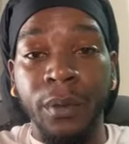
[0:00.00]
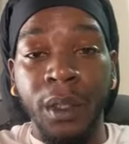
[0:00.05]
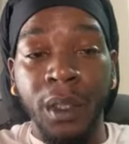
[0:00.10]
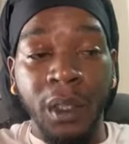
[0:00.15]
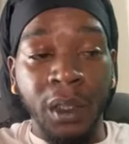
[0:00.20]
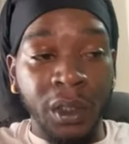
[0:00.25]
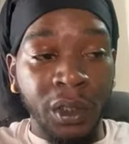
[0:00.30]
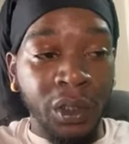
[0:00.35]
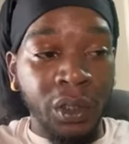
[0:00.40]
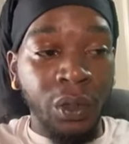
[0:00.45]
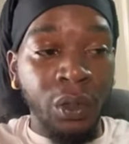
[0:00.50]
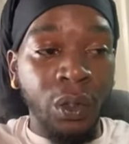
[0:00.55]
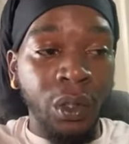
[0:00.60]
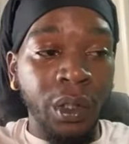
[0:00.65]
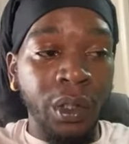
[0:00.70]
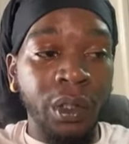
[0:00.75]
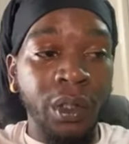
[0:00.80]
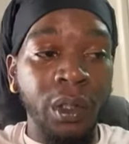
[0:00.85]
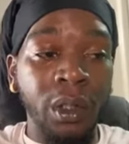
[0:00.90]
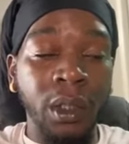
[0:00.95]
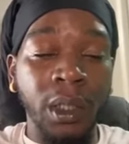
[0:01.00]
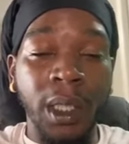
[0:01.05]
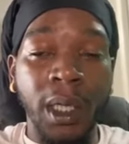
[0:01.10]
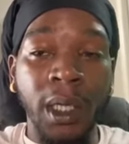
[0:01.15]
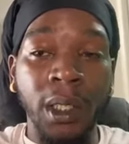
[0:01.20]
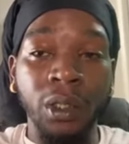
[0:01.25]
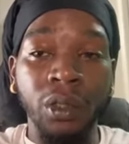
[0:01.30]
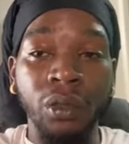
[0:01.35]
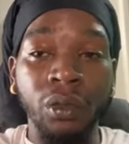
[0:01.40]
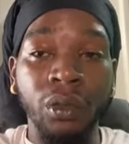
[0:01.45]
It is going to allow
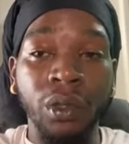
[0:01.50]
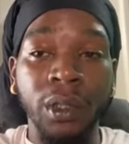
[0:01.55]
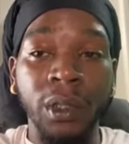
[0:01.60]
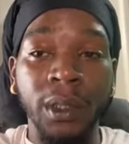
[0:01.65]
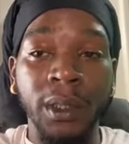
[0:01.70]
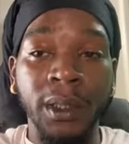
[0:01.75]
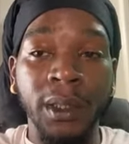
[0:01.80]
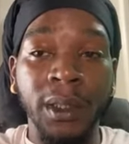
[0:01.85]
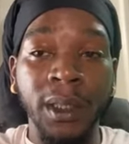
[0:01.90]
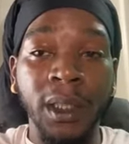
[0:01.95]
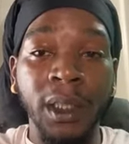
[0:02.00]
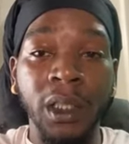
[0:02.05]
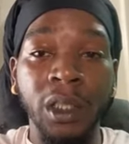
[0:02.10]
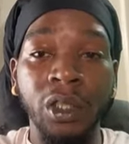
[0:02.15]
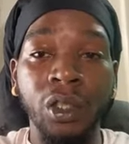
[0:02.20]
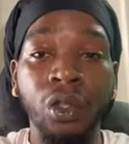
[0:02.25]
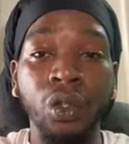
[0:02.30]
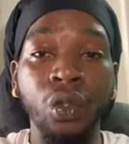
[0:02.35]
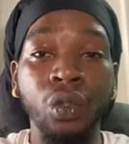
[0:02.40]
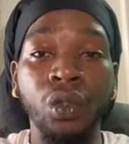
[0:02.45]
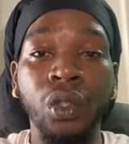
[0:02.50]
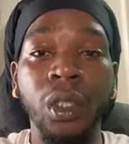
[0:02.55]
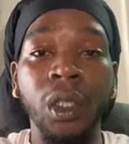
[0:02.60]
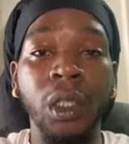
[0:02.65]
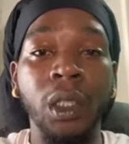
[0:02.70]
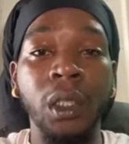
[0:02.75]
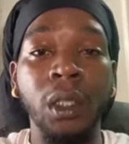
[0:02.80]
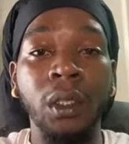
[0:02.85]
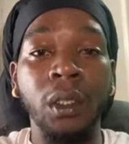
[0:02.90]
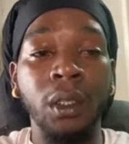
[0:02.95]
you to see and do
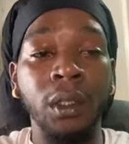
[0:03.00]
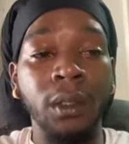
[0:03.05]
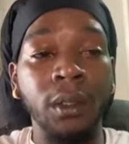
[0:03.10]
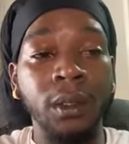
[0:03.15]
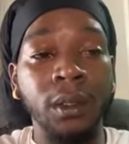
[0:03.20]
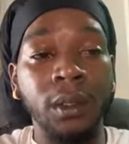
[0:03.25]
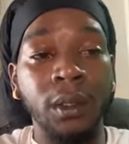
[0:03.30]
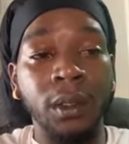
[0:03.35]
things